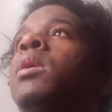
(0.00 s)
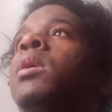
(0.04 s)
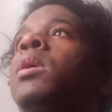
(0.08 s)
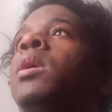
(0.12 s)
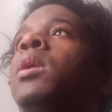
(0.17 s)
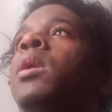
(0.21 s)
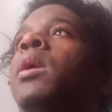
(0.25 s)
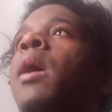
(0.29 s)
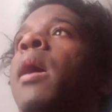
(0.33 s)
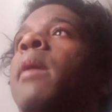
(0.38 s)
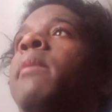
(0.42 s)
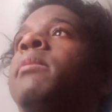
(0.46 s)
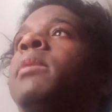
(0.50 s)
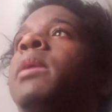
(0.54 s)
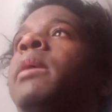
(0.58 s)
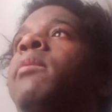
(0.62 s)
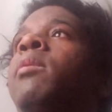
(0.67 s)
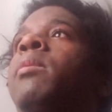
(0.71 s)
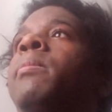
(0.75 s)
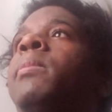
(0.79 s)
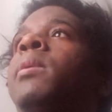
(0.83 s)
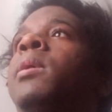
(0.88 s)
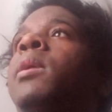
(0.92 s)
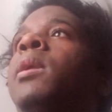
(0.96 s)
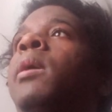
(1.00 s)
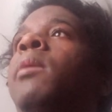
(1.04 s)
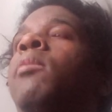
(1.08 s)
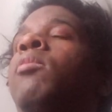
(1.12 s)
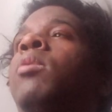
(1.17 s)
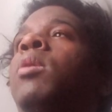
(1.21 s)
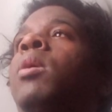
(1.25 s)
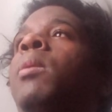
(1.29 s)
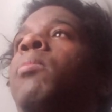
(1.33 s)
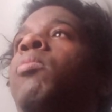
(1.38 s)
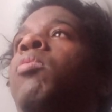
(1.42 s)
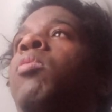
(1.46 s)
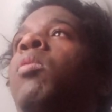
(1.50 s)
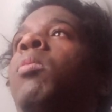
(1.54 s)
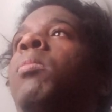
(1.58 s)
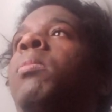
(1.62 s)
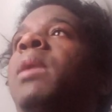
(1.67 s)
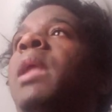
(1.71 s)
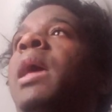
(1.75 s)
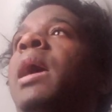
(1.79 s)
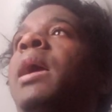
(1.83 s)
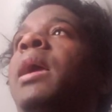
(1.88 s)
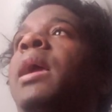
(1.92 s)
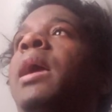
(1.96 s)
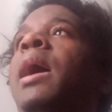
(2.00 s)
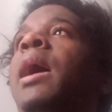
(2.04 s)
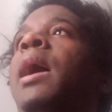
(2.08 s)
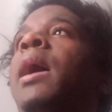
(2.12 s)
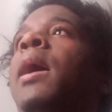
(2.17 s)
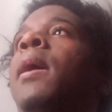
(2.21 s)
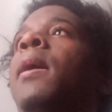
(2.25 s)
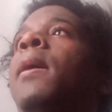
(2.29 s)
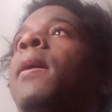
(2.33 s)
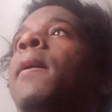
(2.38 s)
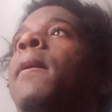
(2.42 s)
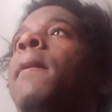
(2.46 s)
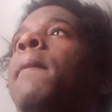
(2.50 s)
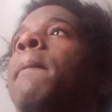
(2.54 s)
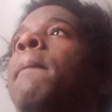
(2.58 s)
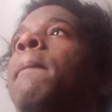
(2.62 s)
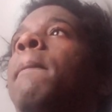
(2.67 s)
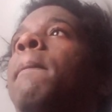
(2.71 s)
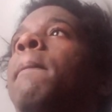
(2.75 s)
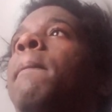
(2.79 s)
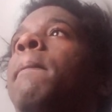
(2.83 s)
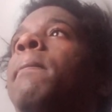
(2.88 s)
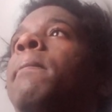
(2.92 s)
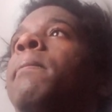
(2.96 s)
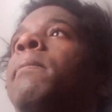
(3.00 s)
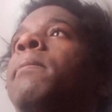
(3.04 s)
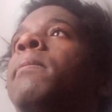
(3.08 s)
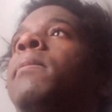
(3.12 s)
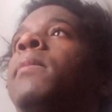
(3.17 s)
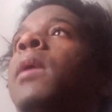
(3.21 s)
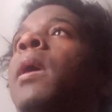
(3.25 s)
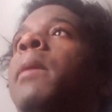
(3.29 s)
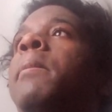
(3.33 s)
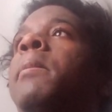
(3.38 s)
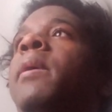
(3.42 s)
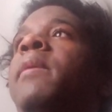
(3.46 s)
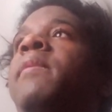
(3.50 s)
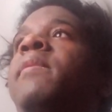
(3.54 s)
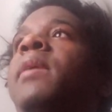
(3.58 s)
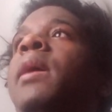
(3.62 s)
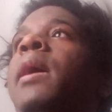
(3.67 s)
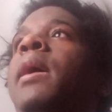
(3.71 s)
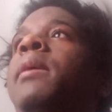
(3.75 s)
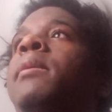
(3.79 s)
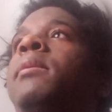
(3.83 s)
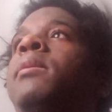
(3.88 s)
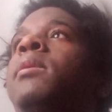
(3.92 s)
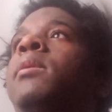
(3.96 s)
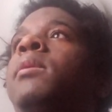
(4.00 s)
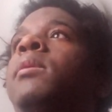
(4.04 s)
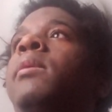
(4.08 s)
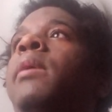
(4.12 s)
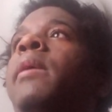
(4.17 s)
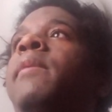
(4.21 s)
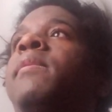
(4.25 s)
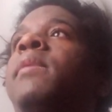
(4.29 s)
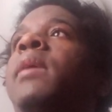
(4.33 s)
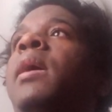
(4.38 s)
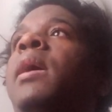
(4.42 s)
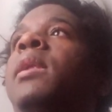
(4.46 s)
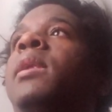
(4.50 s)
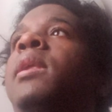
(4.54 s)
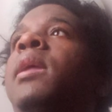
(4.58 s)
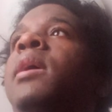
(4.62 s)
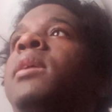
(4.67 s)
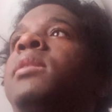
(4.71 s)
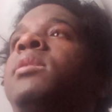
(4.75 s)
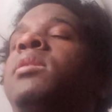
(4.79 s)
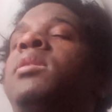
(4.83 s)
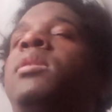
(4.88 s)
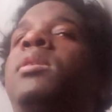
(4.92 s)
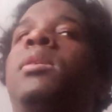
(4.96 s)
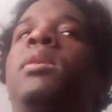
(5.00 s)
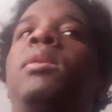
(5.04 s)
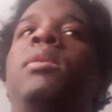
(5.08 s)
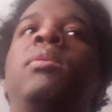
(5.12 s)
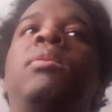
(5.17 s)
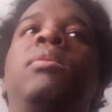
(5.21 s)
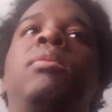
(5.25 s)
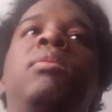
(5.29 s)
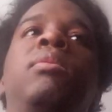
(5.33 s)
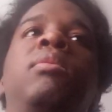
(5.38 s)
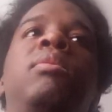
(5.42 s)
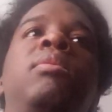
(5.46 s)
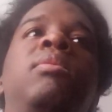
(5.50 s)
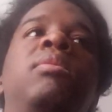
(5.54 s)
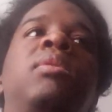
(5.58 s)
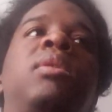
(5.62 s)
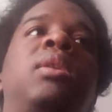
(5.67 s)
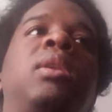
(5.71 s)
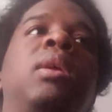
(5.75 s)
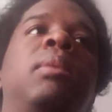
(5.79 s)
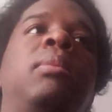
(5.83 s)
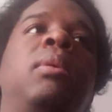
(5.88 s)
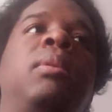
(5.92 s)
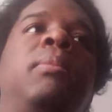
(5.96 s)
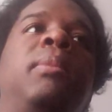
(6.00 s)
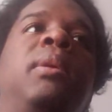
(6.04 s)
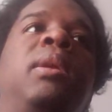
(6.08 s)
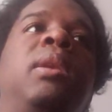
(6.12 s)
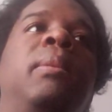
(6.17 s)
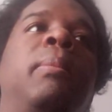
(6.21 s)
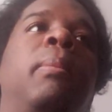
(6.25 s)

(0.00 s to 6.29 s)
I've never been a real pro-black guy. I mean, I've got Langston Hughes, W.B.